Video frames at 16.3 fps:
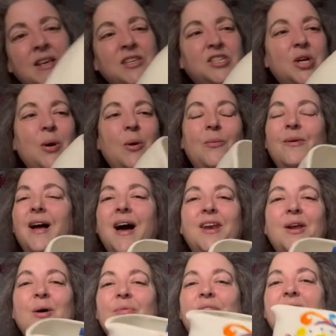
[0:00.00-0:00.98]
So I
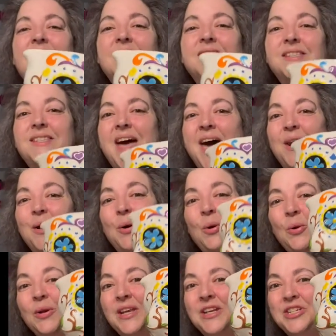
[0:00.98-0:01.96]
don't think it's that
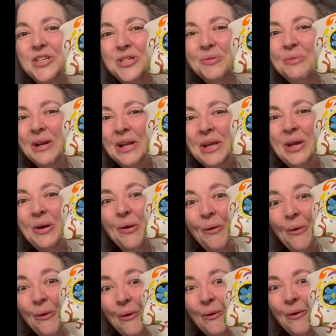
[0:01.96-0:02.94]
old. It's just really
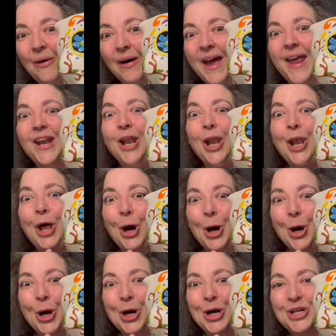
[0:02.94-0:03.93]
cool and
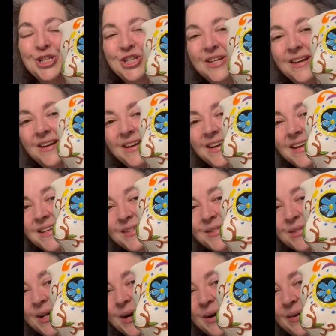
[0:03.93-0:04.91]
large.
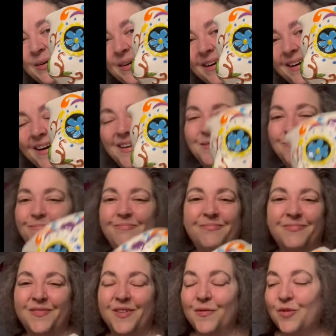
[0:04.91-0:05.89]
So I,
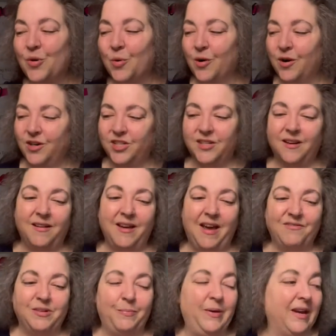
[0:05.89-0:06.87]
of course, I
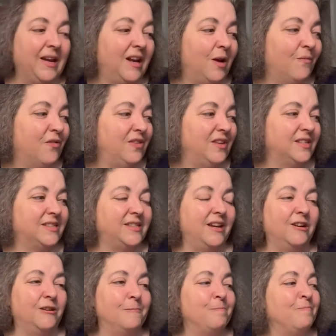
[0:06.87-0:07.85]
have to pick it up for this
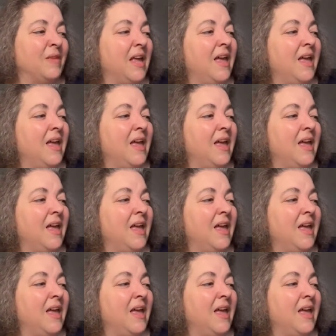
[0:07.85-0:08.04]
sale.